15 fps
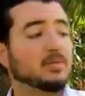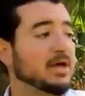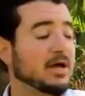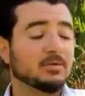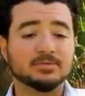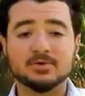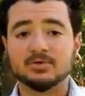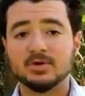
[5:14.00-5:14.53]
that we
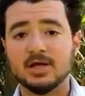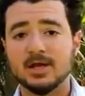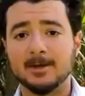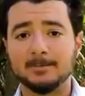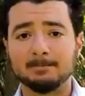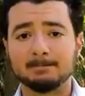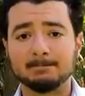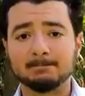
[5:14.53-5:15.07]
helped
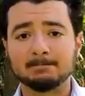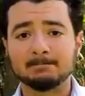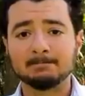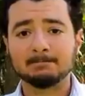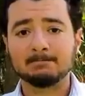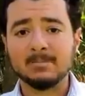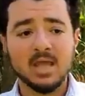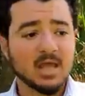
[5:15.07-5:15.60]
create.
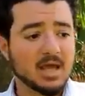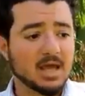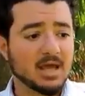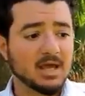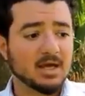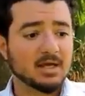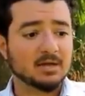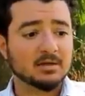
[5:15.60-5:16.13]

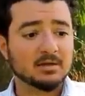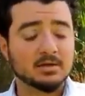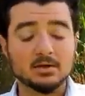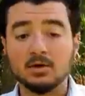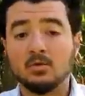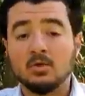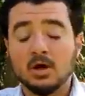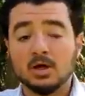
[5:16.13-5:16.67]
And
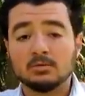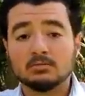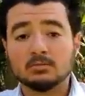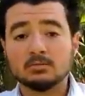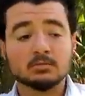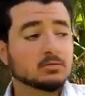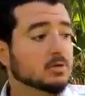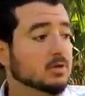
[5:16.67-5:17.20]
you know what?
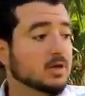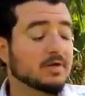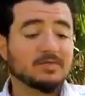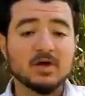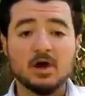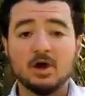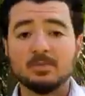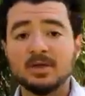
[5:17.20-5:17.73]
If
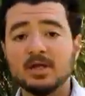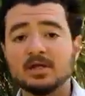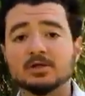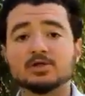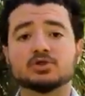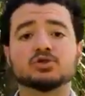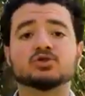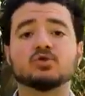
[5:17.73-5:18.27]
they are being
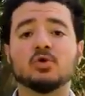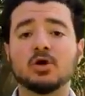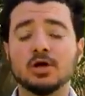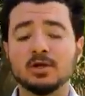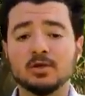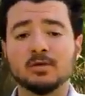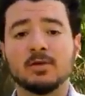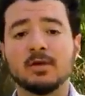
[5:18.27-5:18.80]

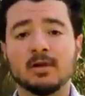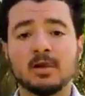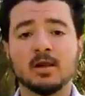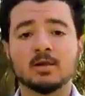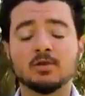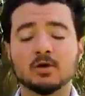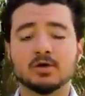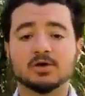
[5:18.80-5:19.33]
destroyed,
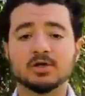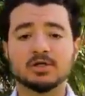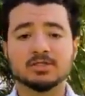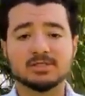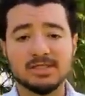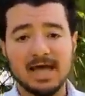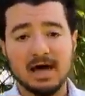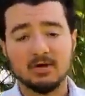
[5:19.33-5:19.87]
look, you're going to
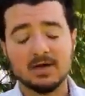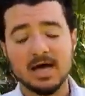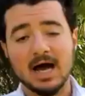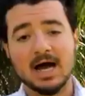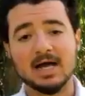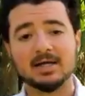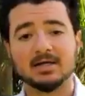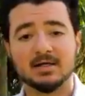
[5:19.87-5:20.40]
see
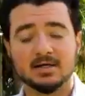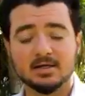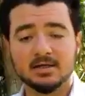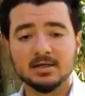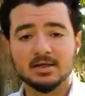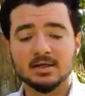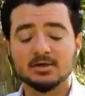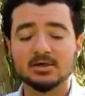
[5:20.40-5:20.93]
Al-Qaeda.
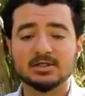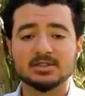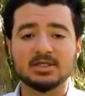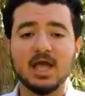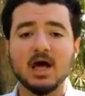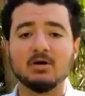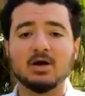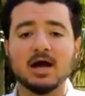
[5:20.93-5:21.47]
You're going to
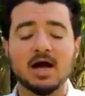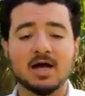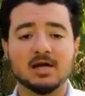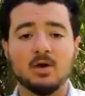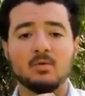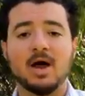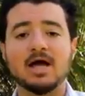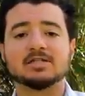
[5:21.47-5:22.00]
see
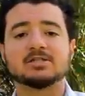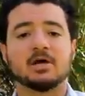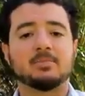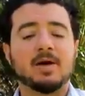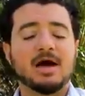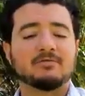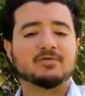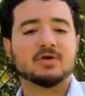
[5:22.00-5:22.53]
Al-Qaeda rise
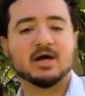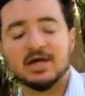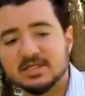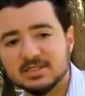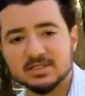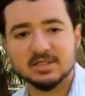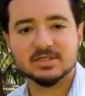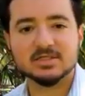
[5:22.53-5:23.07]
up after
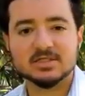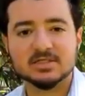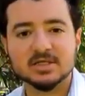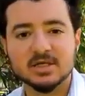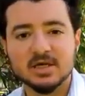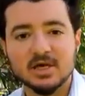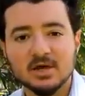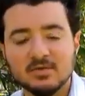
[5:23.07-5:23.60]
ISIS.
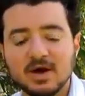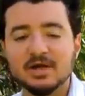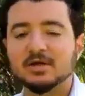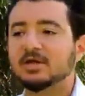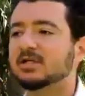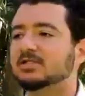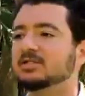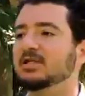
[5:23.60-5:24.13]
Right?
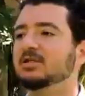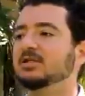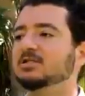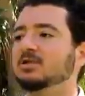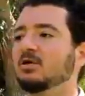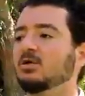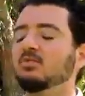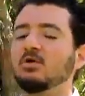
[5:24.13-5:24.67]
You're going to see
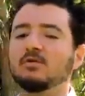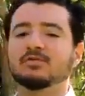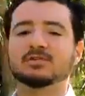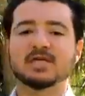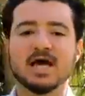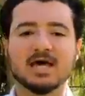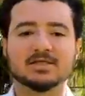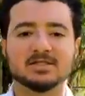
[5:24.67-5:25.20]
these lone wolf
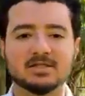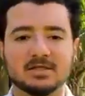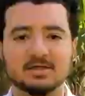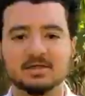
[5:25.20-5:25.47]
attacks